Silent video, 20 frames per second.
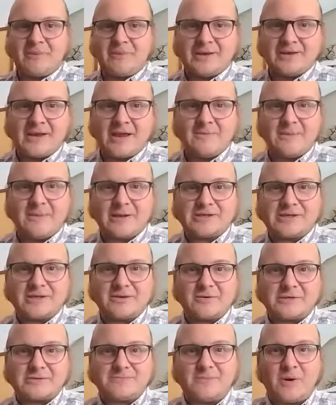pandemic,
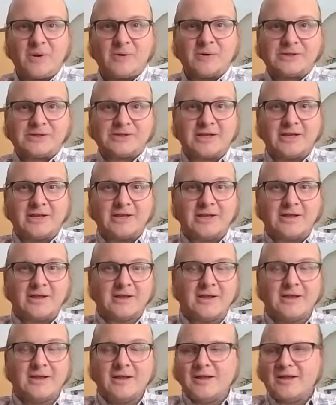she was
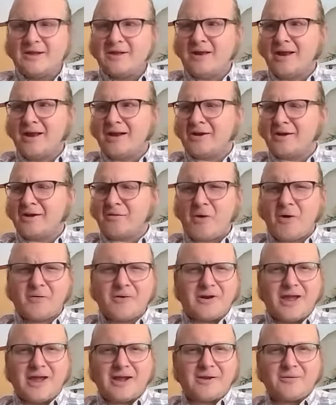posting
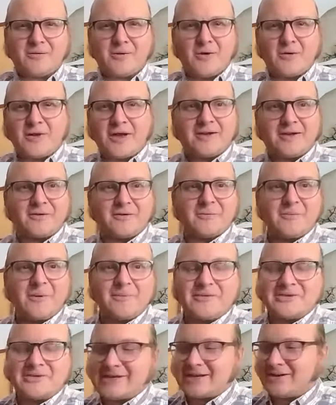Corona, not Corona, I don't
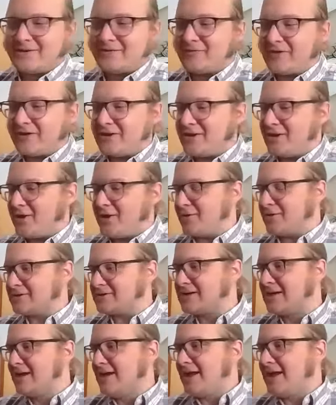remember the title,
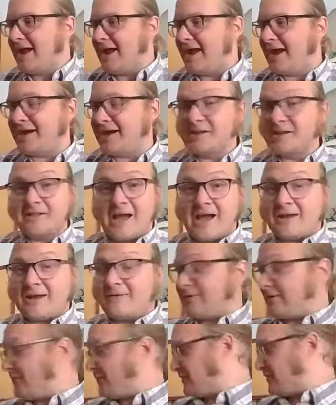videos. And a lot
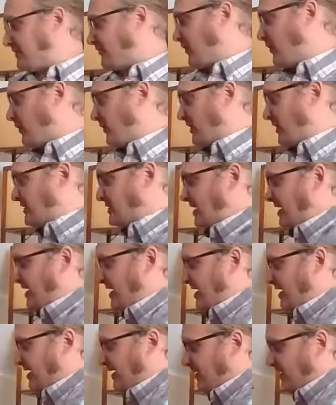of it was focused
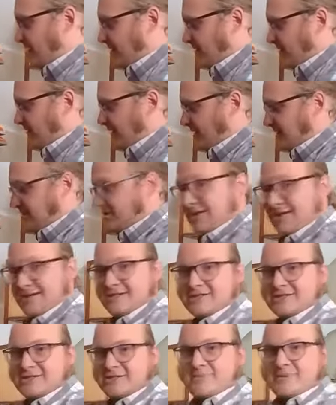on this
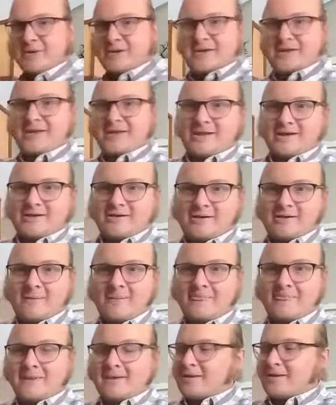instrument
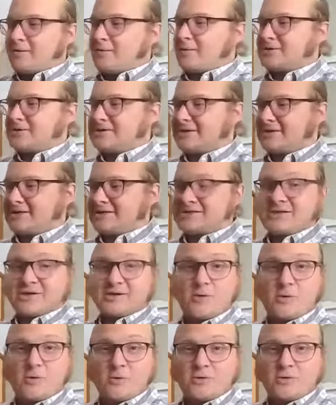here, which is the
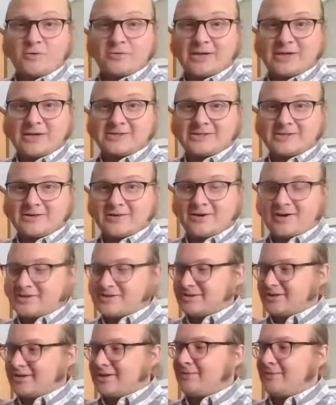corno da
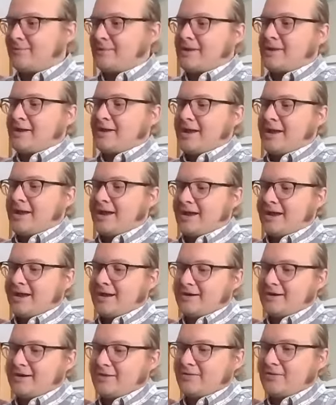tirarsi.
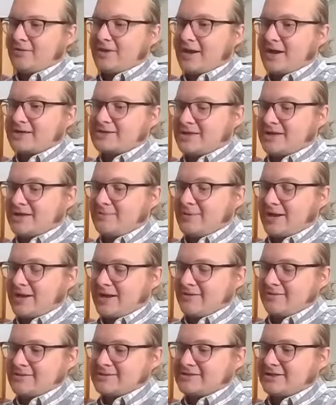And the idea
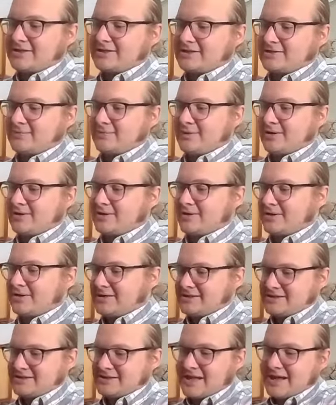behind this instrument
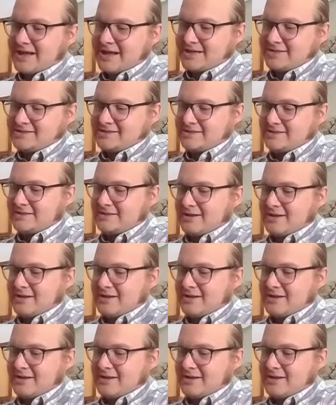is that